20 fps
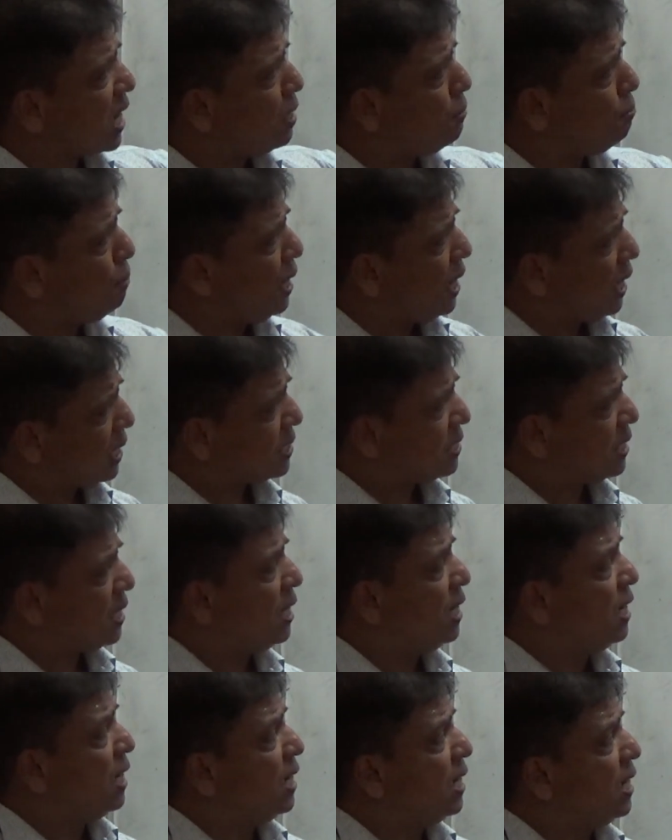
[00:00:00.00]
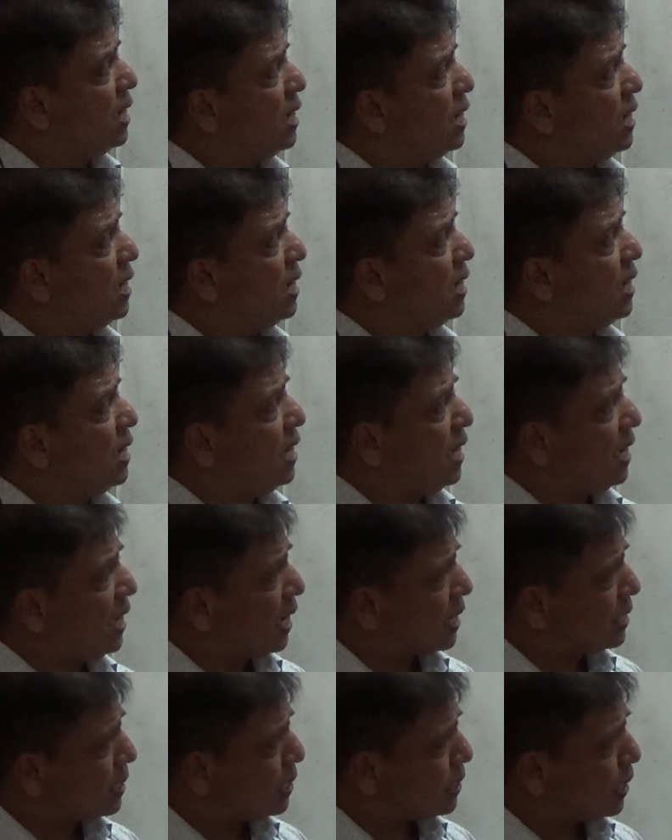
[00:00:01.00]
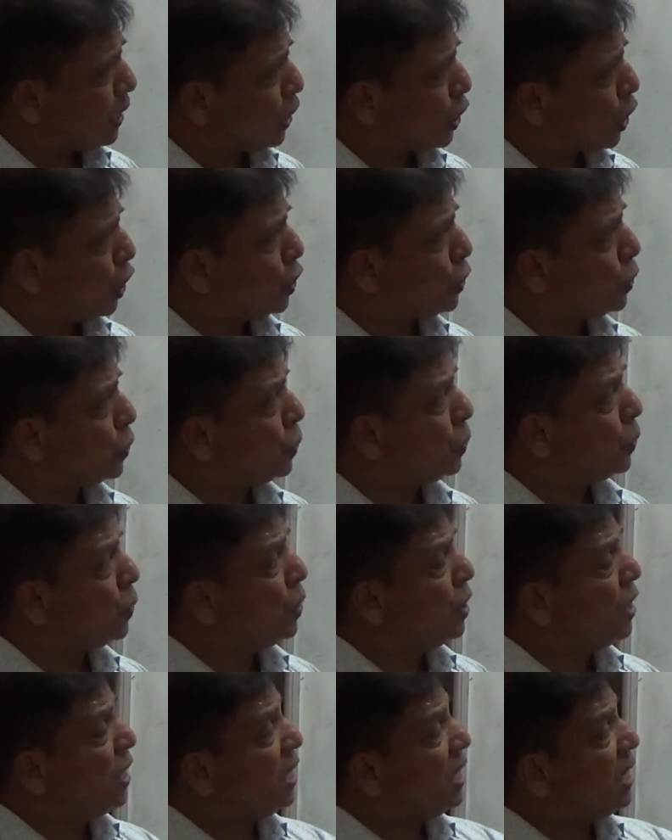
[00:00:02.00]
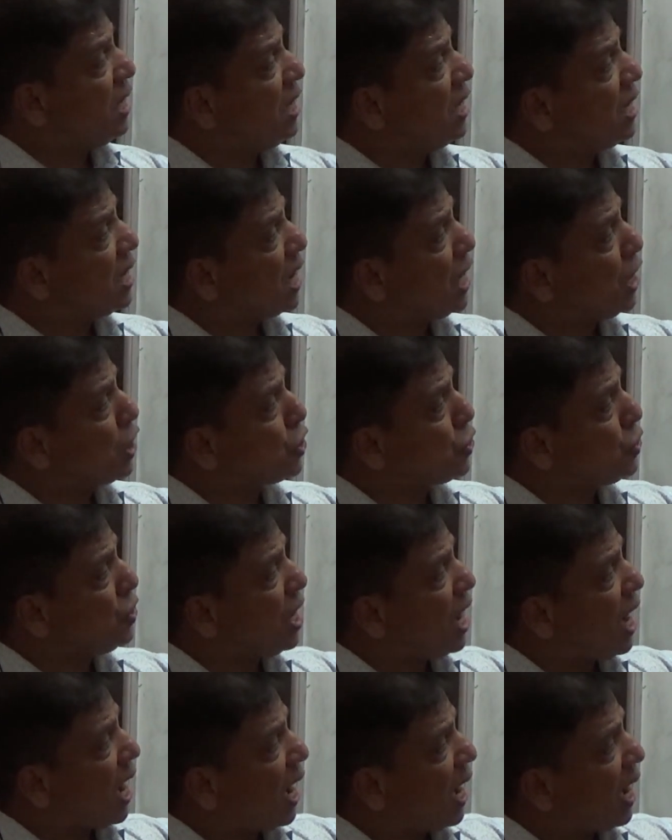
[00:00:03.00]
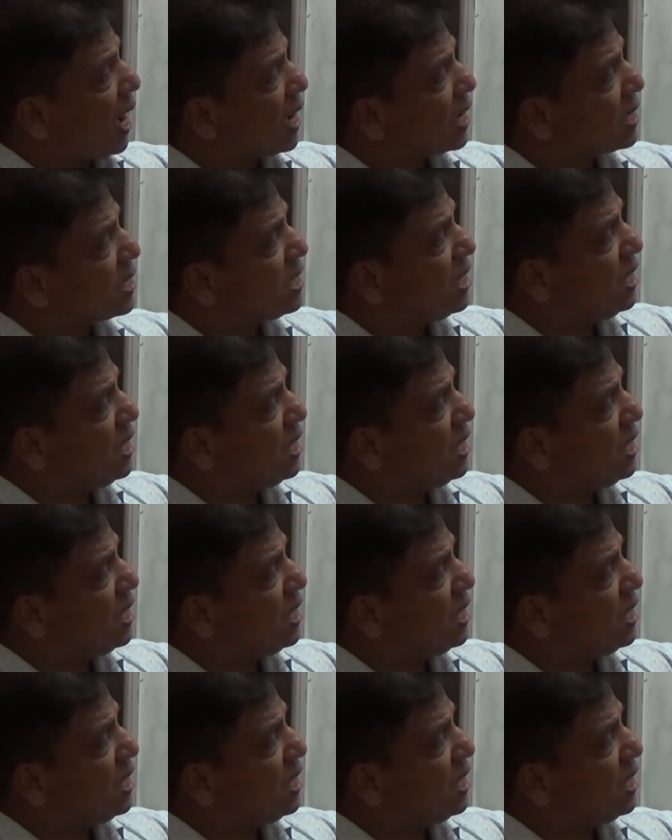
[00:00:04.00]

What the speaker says: bx dx is equal to e raised to ax